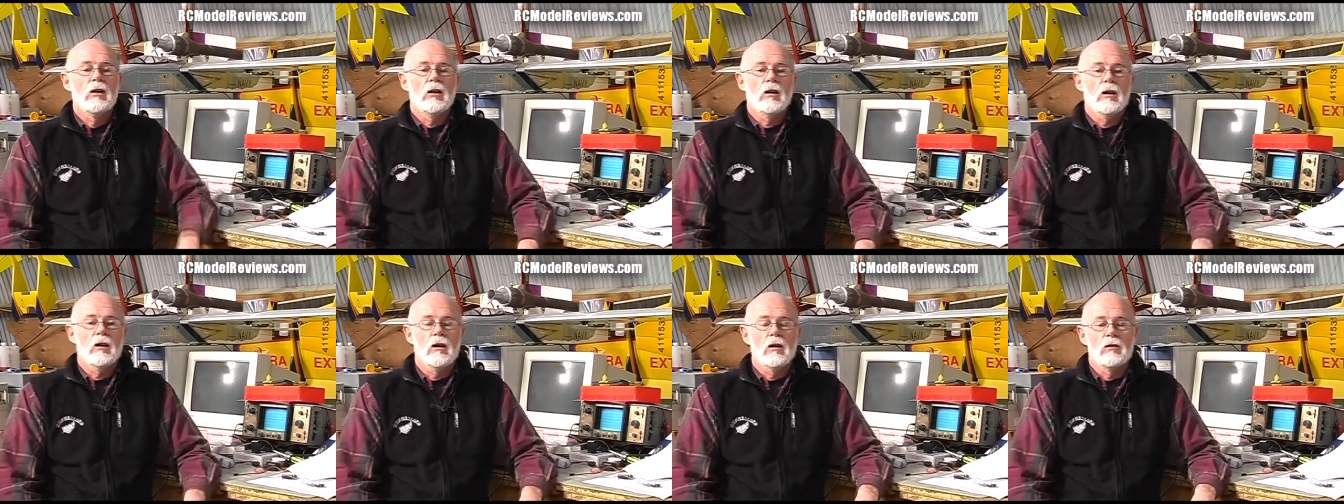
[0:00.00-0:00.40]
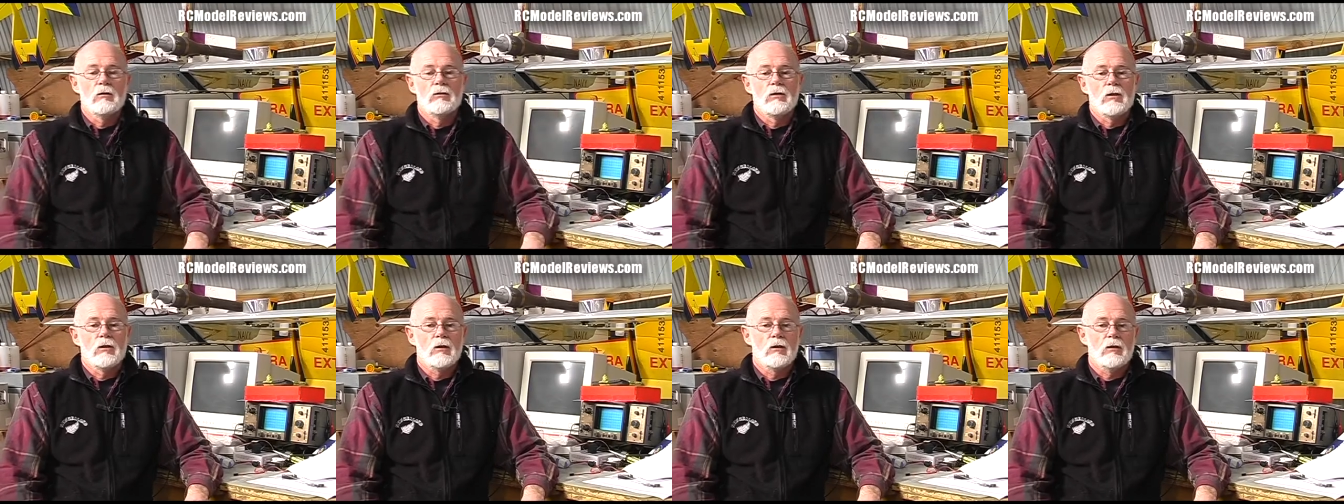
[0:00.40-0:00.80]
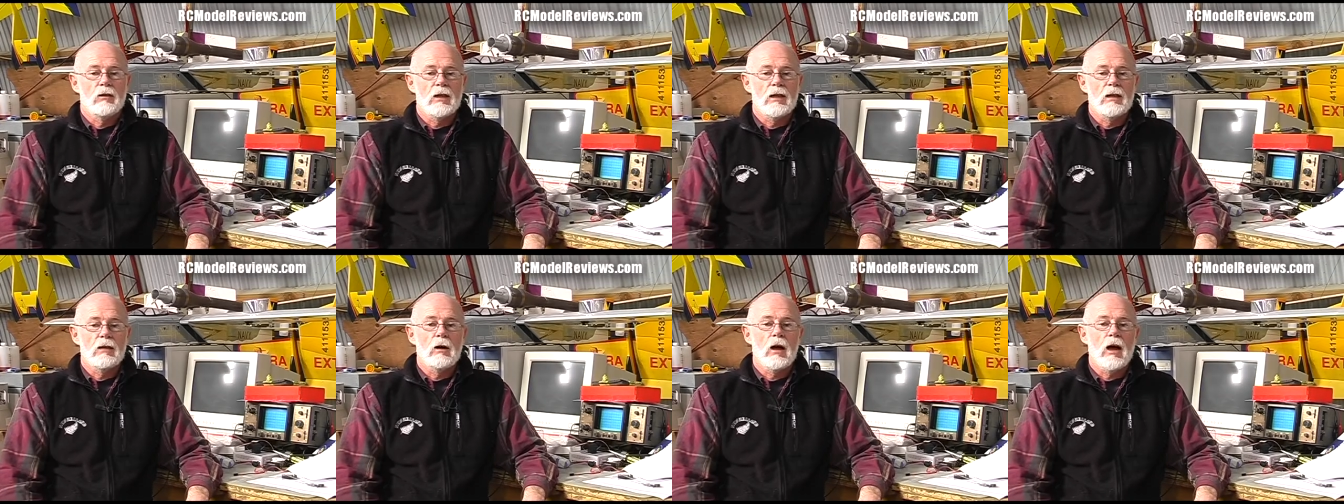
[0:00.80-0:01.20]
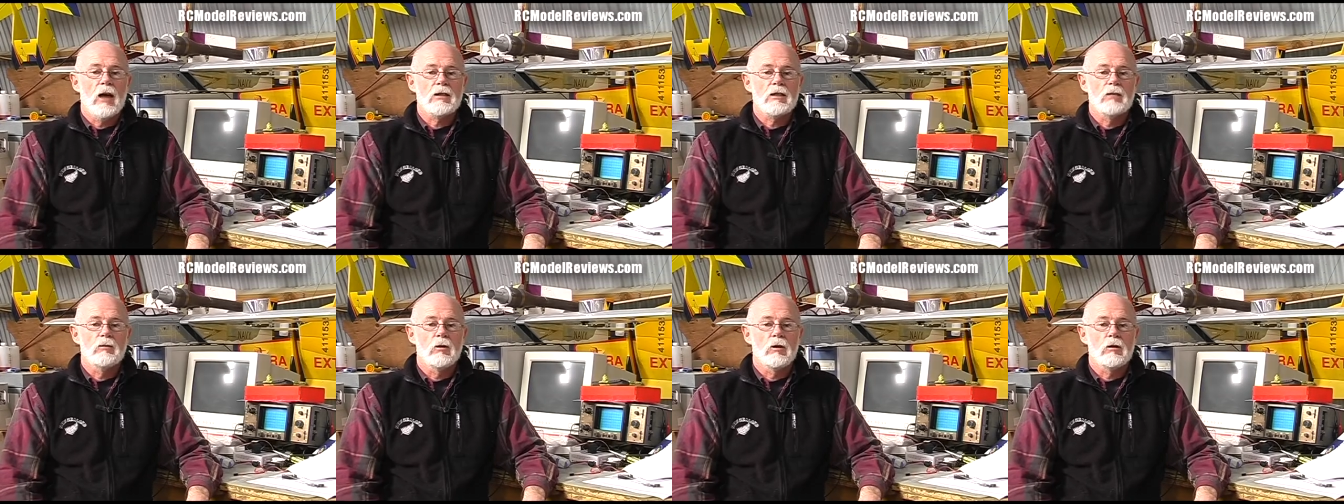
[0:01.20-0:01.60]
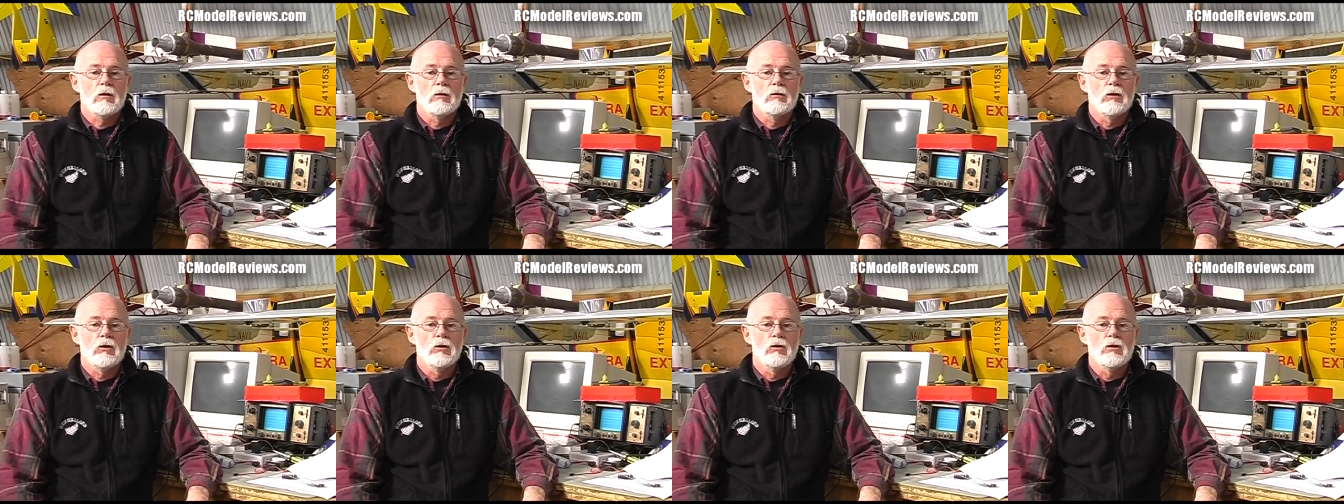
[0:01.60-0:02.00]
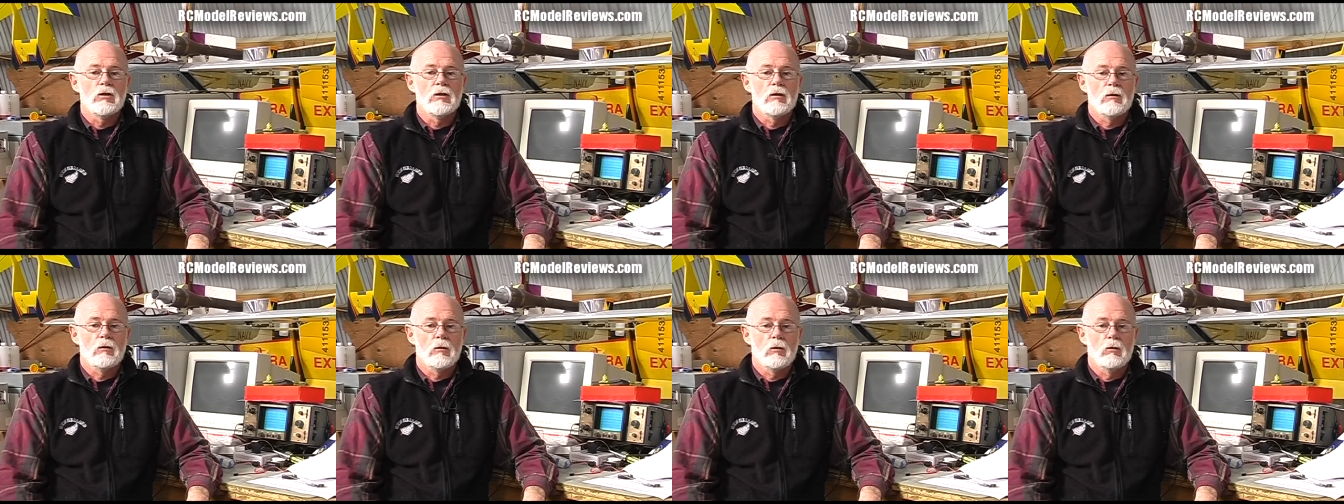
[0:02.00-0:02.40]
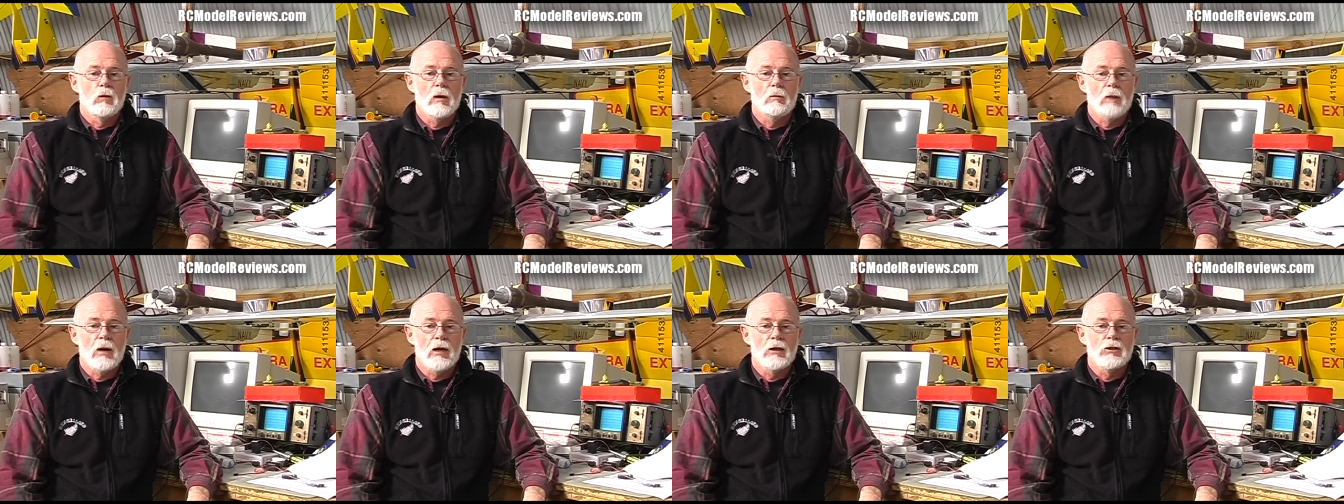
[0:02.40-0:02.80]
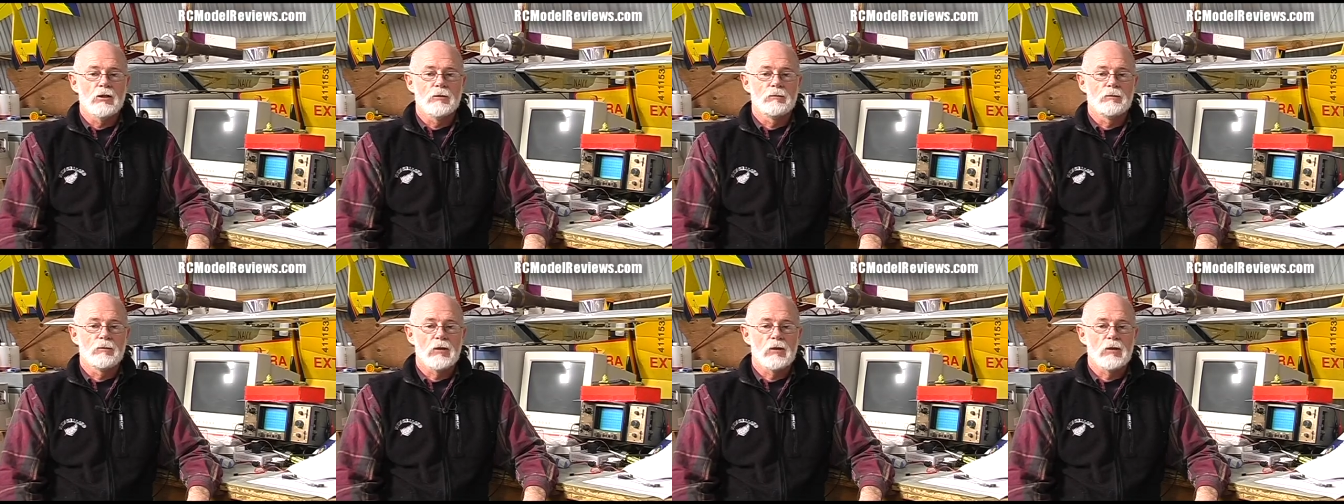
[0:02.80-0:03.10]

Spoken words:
of the RC Model Reviews webpage.